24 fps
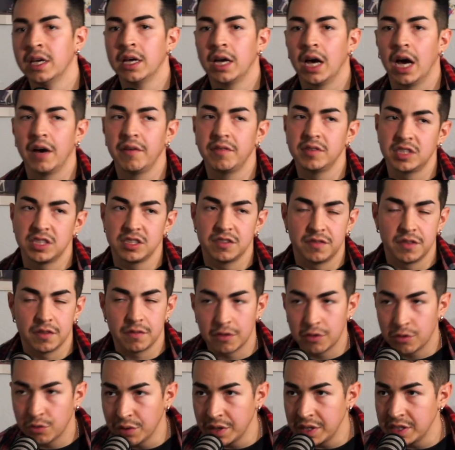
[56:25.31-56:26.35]
Obviously, if you have a
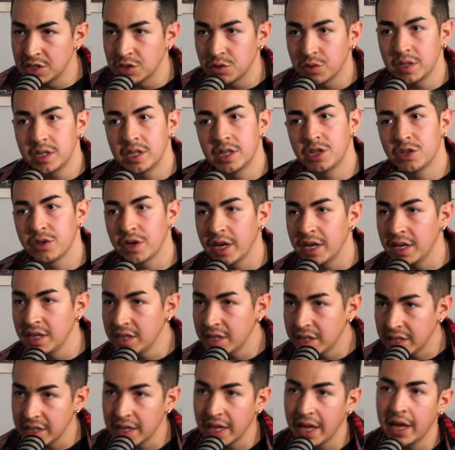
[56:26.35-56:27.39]
green screen and you're
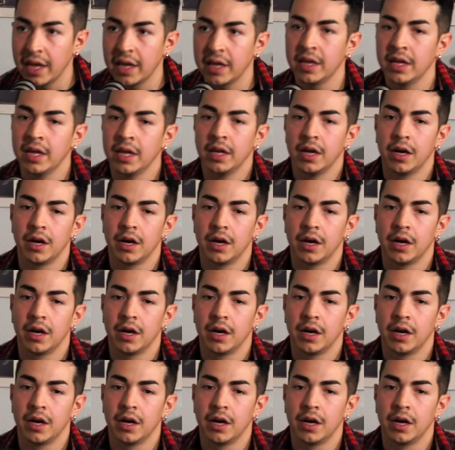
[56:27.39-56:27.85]
editing that,